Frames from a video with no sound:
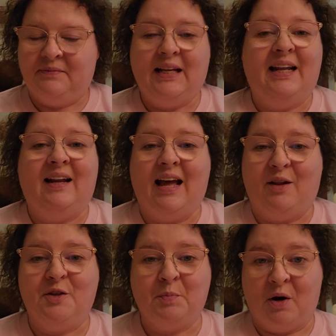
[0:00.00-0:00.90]
And
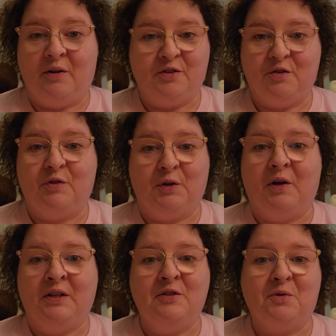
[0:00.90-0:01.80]
Alice Paul is a
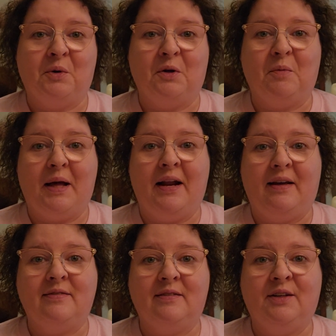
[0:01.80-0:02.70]
full-on historical
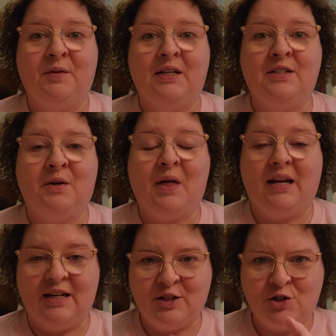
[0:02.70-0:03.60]
badass. You need to know
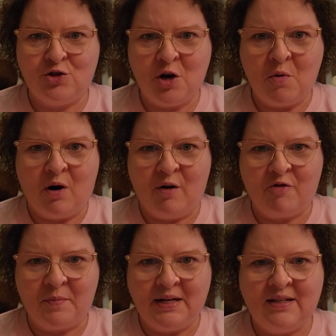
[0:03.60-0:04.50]
that. It is so hard
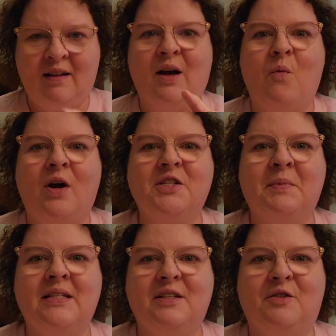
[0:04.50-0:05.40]
for me to not watch
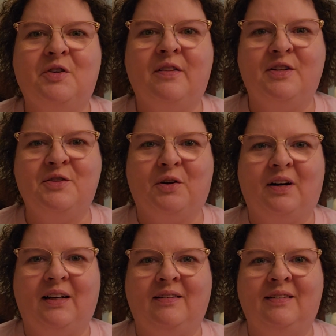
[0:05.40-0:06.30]
myself on this
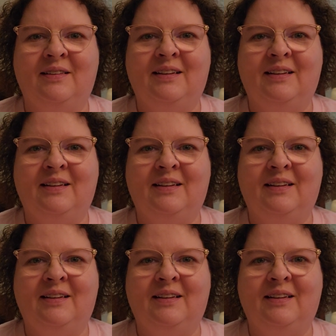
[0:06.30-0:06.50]
screen.